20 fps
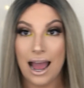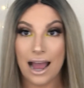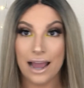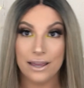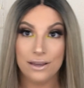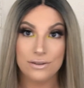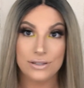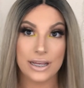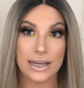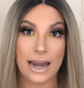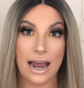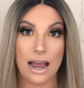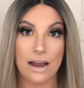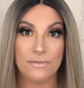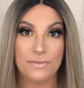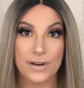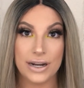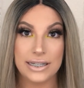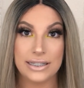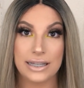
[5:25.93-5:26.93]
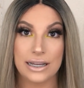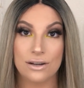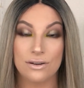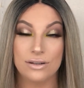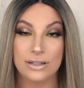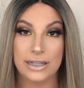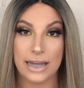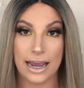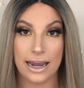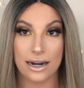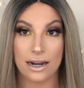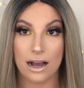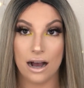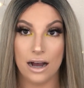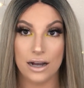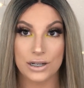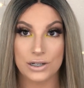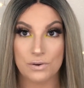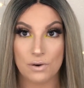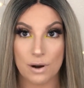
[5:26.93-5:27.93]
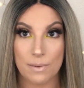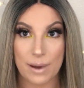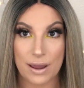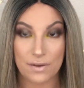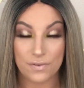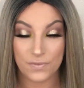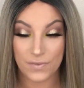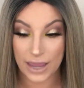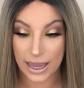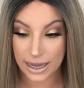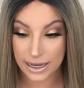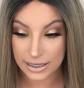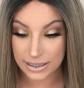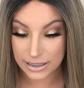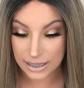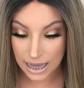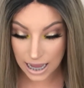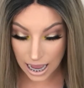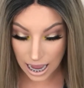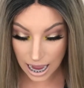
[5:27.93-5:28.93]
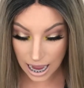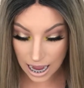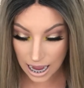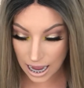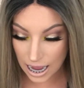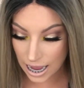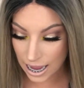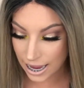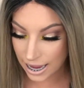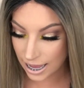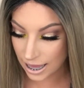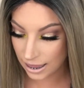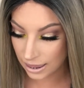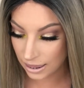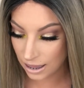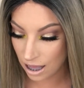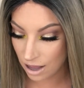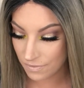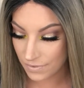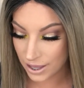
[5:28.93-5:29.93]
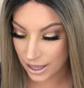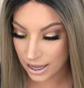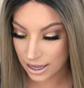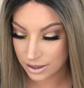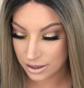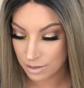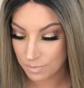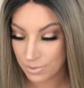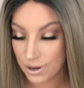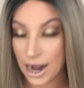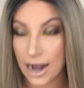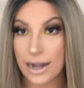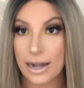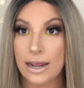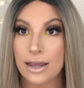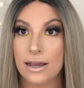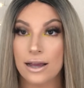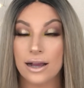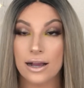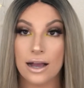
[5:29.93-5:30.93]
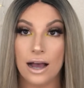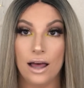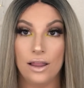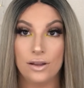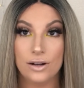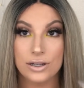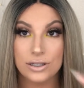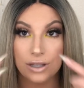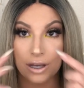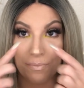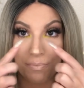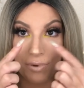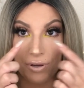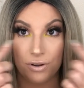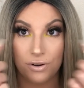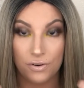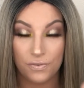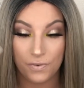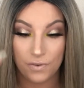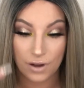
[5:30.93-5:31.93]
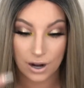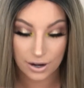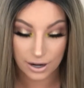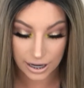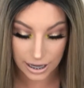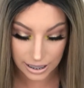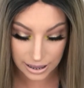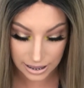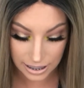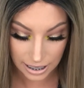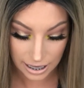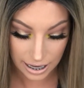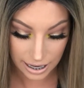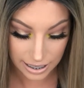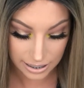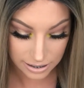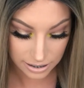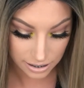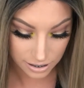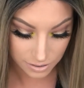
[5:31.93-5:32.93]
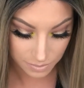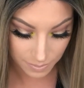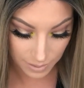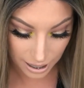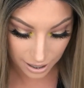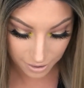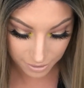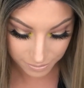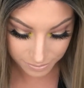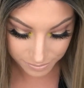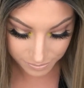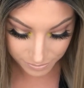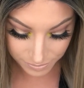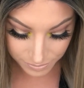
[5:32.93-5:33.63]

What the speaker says: I use it every single day to contour my face. I love it. The brightening colors look beautiful underneath the eyes as well.